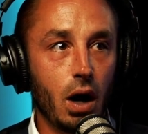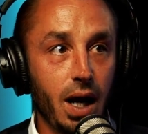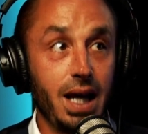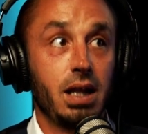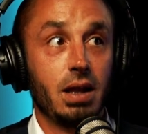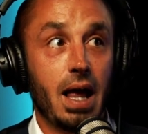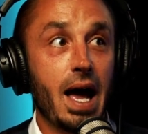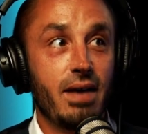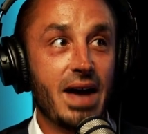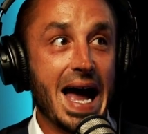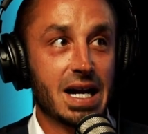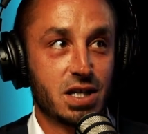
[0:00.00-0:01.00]
in live
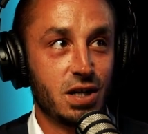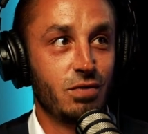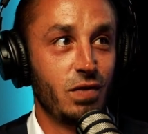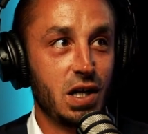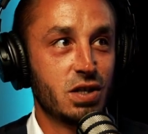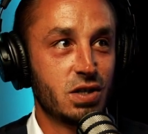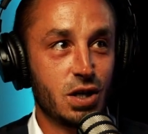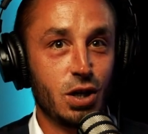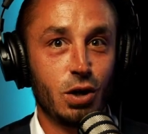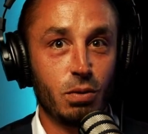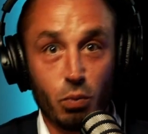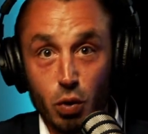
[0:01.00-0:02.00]
action via
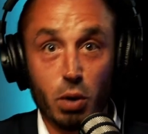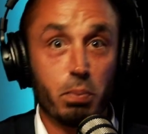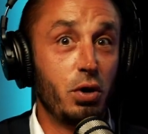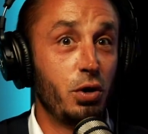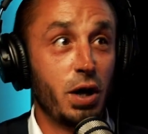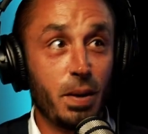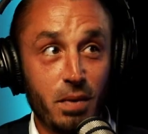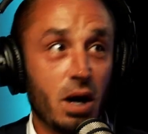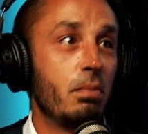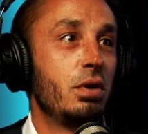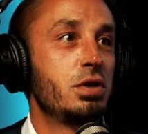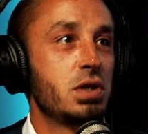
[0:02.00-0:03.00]
Zoom, we're pulling up
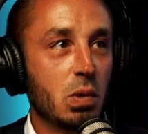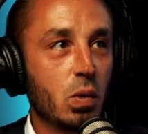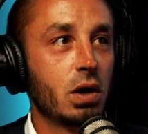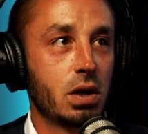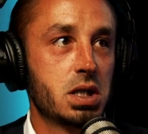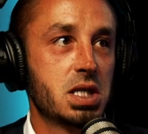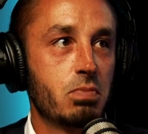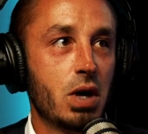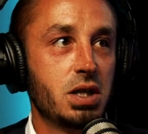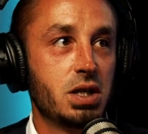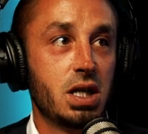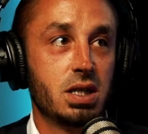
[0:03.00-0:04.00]
numbers and working
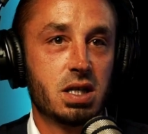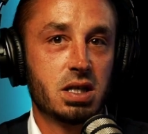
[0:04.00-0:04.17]
spreadsheets.